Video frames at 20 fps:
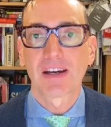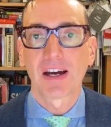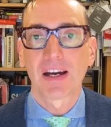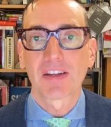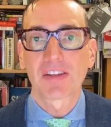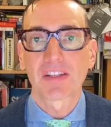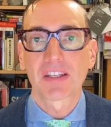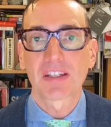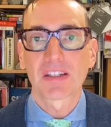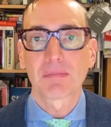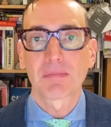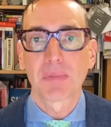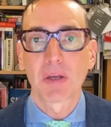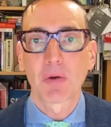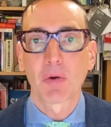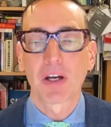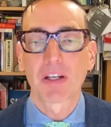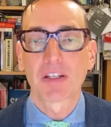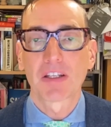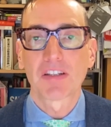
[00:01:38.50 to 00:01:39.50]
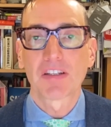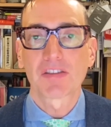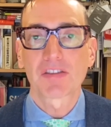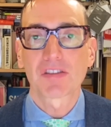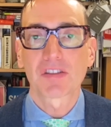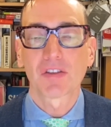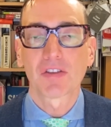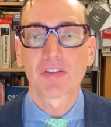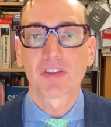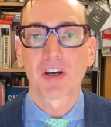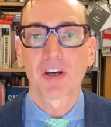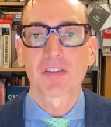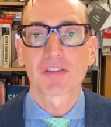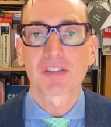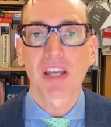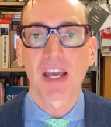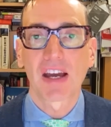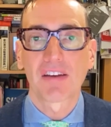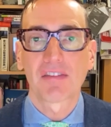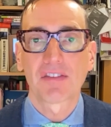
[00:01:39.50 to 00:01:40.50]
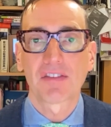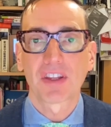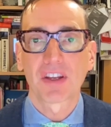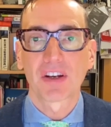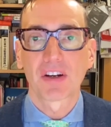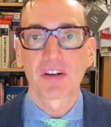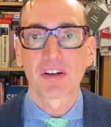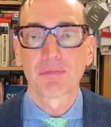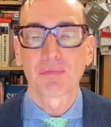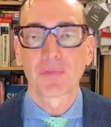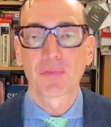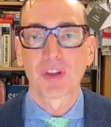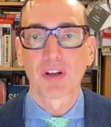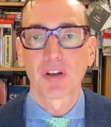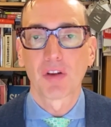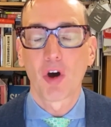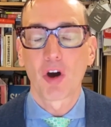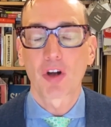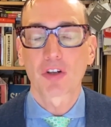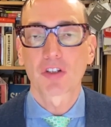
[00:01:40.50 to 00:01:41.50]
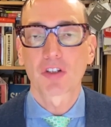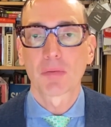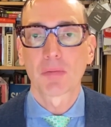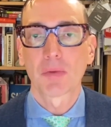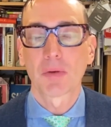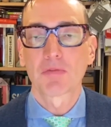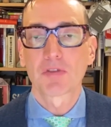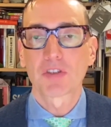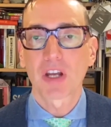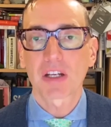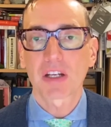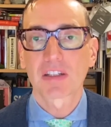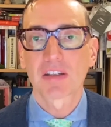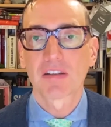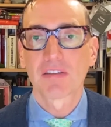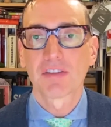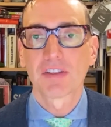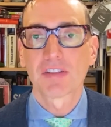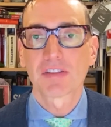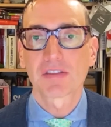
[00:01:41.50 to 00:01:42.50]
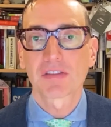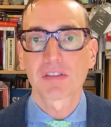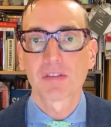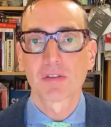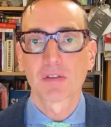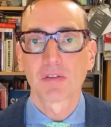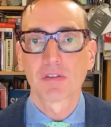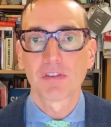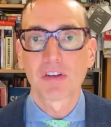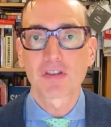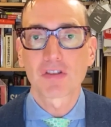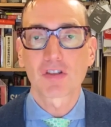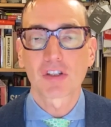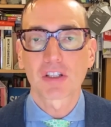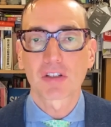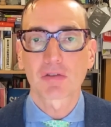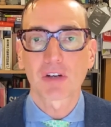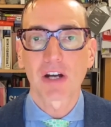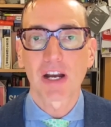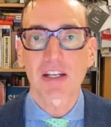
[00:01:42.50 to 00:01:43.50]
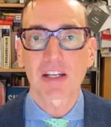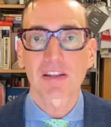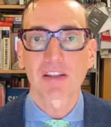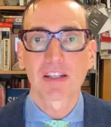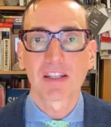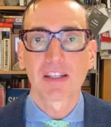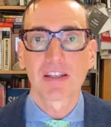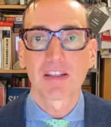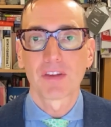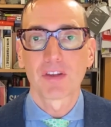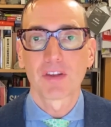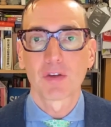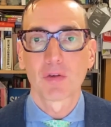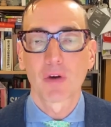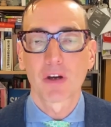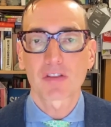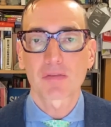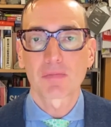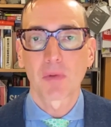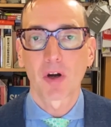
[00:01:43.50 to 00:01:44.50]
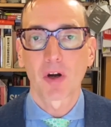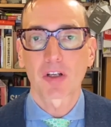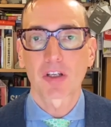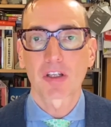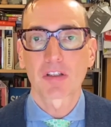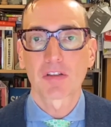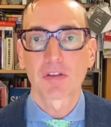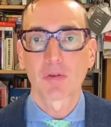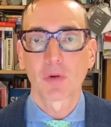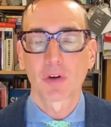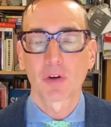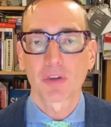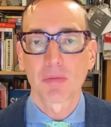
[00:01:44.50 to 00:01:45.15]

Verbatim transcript: I think BYD still does have their, their long term objective is to eventually crack the US market, North